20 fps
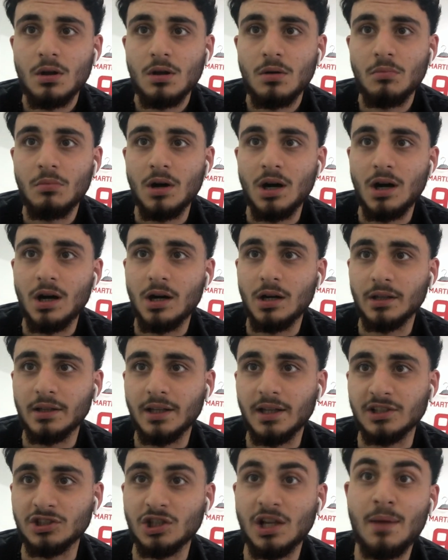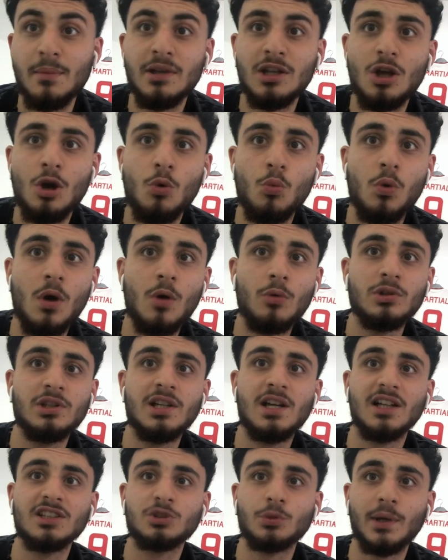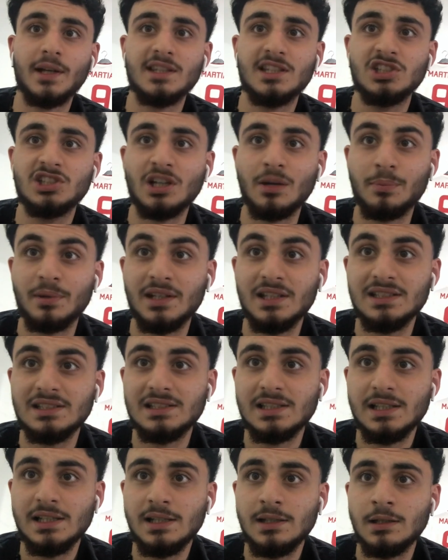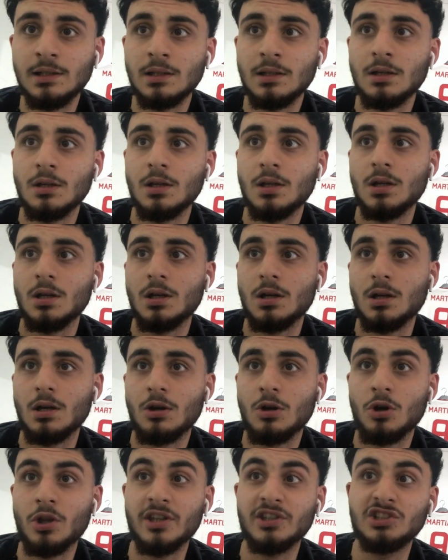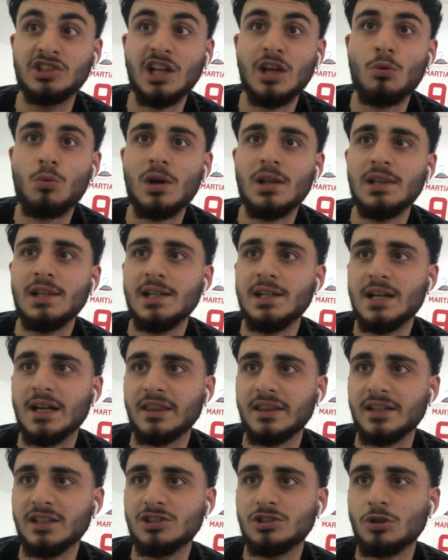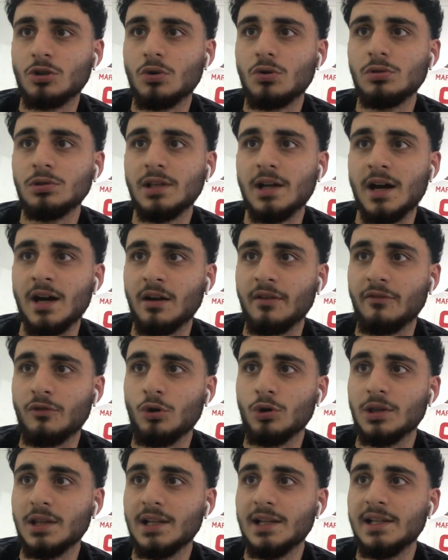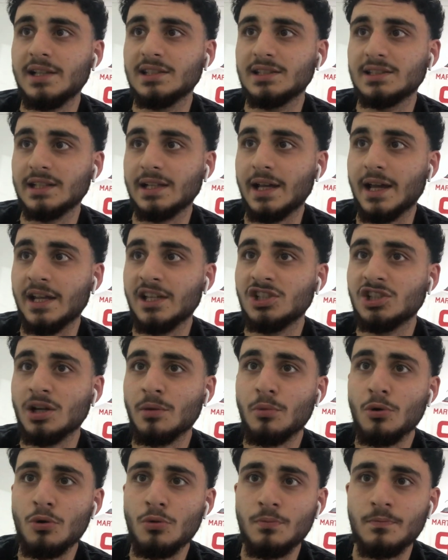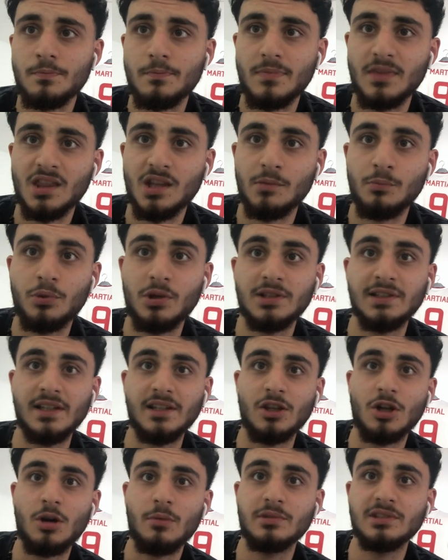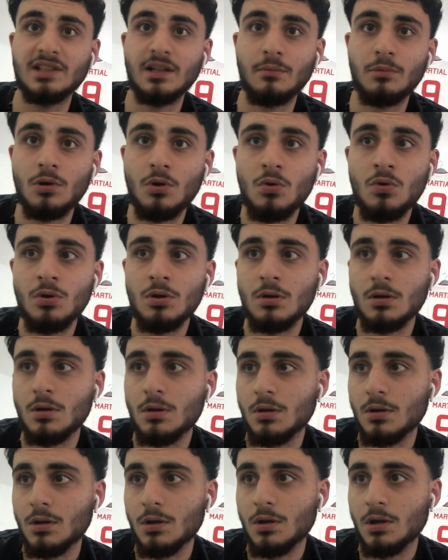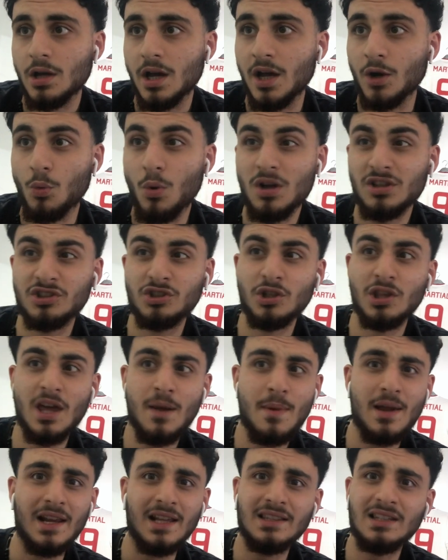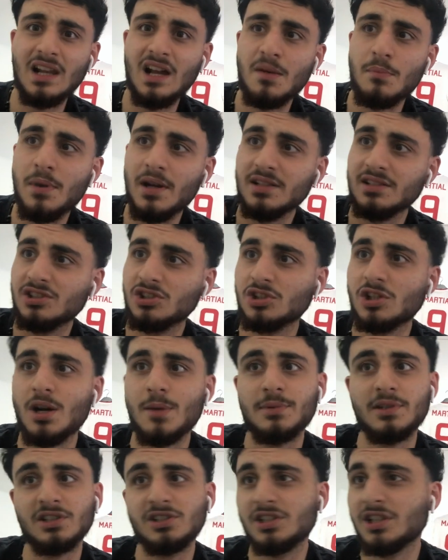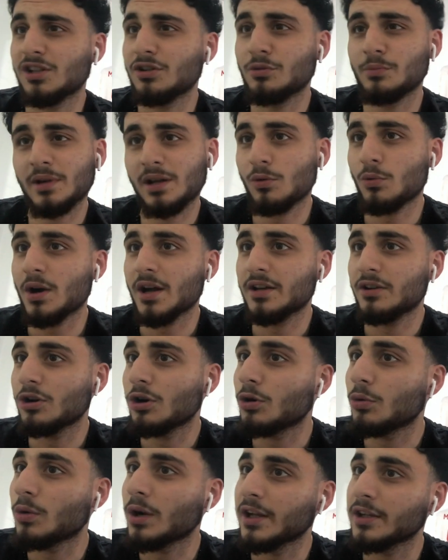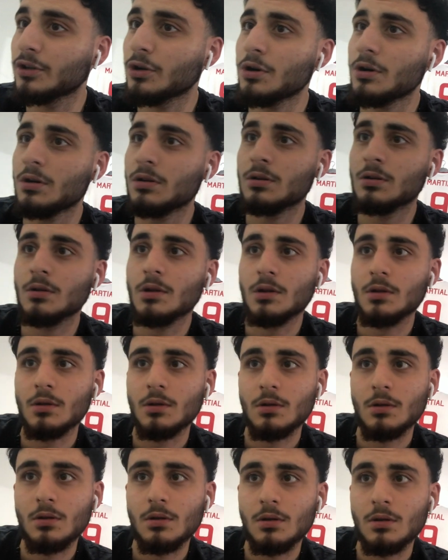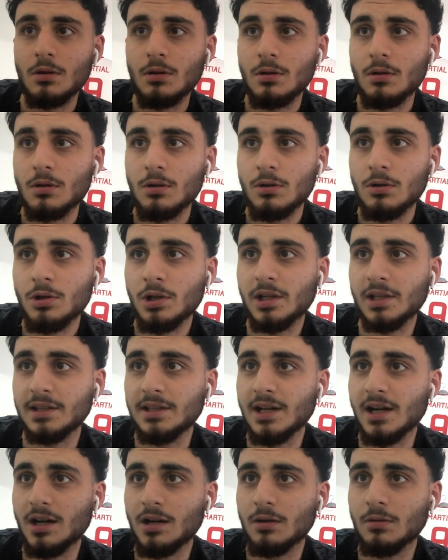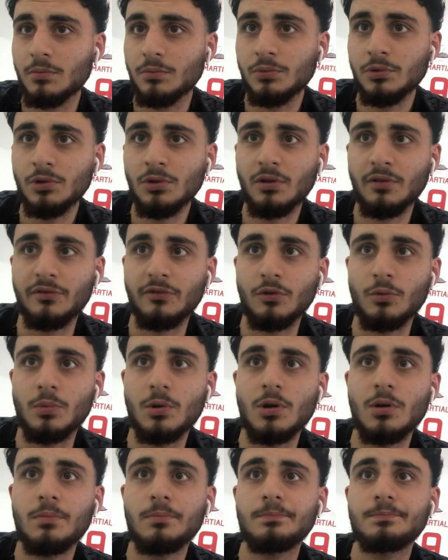So let me know, where would you guys rank the Japanese league or the J1 league, I think it's called, out of all the leagues in Asia, bro? Put it down in the comments down below. And whilst you're there, man, hit the like button, subscribe to the channel, man. Why not? Look at that. Beautiful, bro.